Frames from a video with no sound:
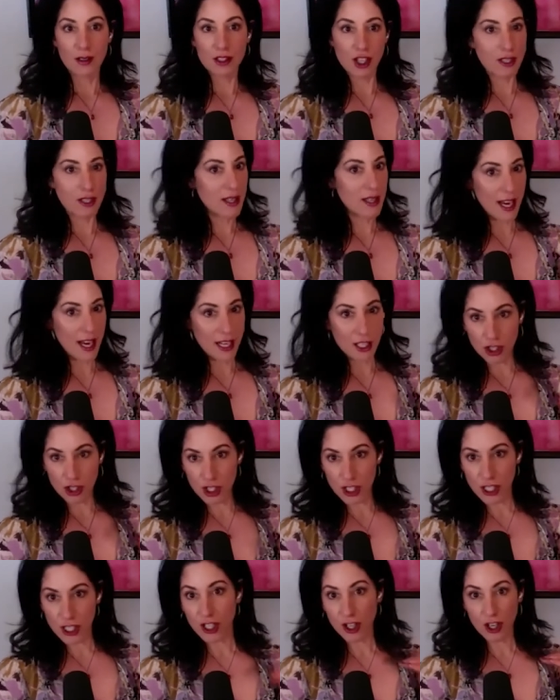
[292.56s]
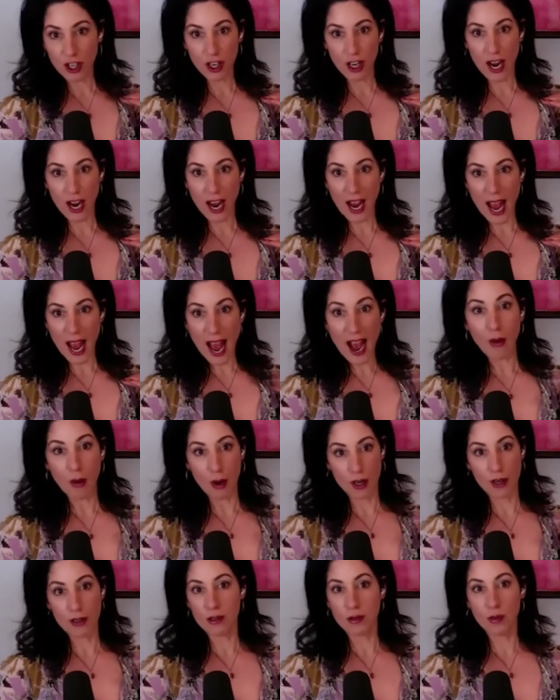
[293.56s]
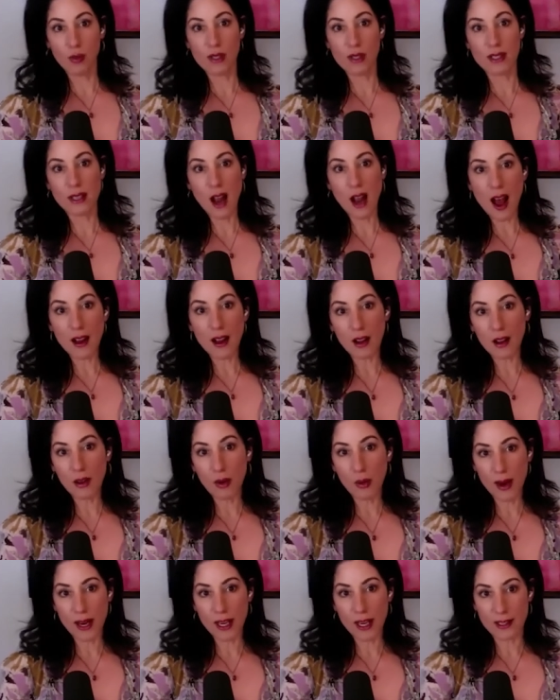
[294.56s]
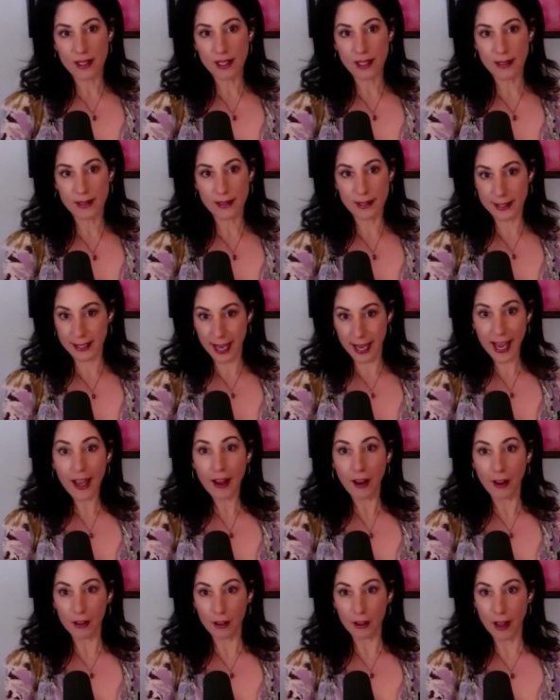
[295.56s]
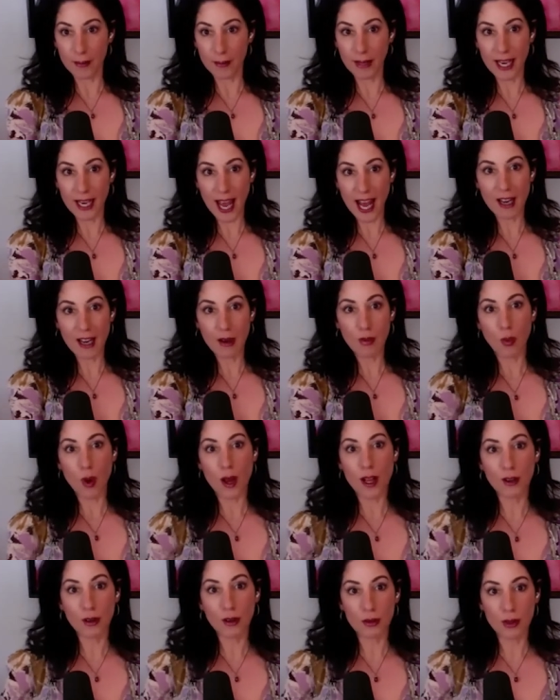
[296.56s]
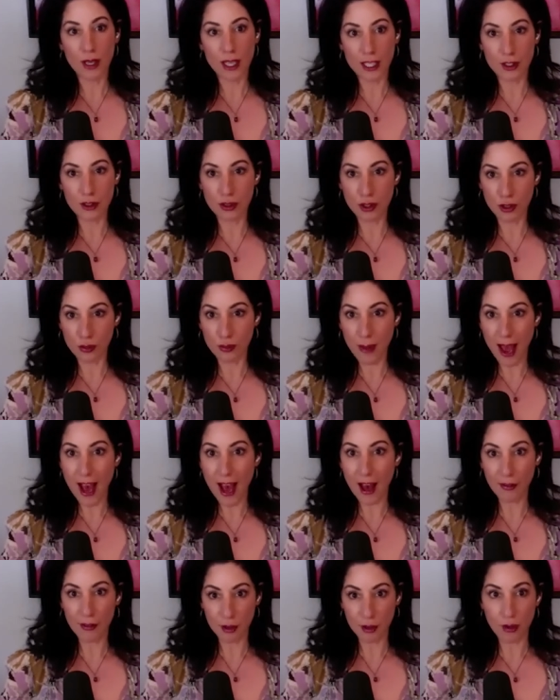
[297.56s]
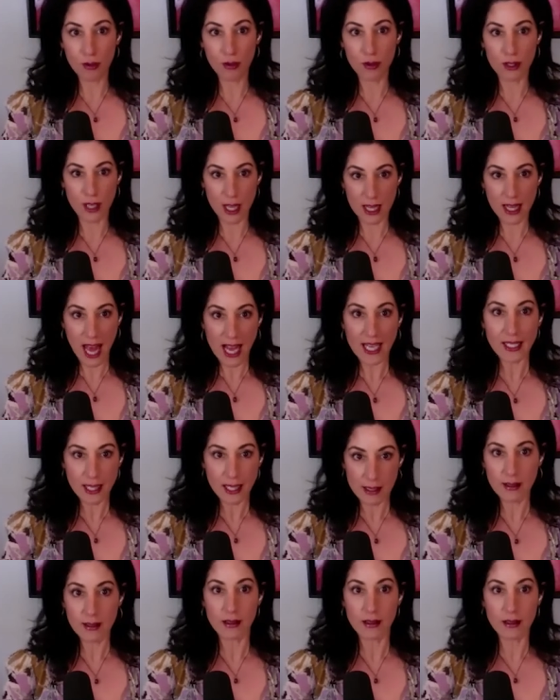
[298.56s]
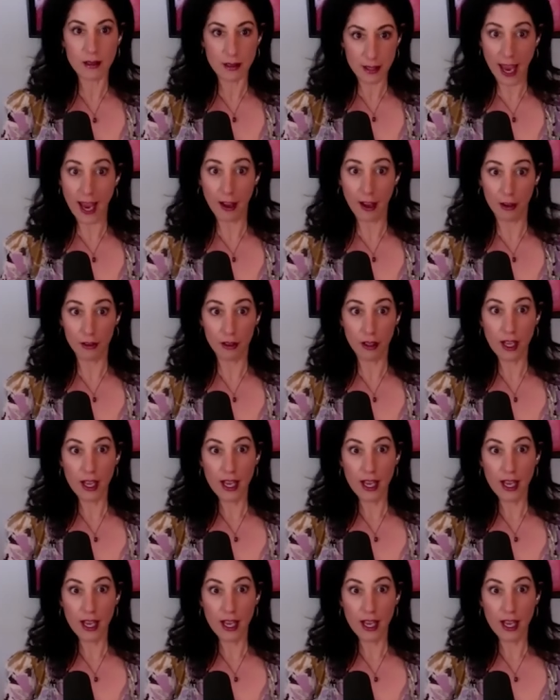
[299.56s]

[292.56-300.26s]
just like sheer hours, was not going to scale. I mean, anyone who can do math knows that that doesn't scale.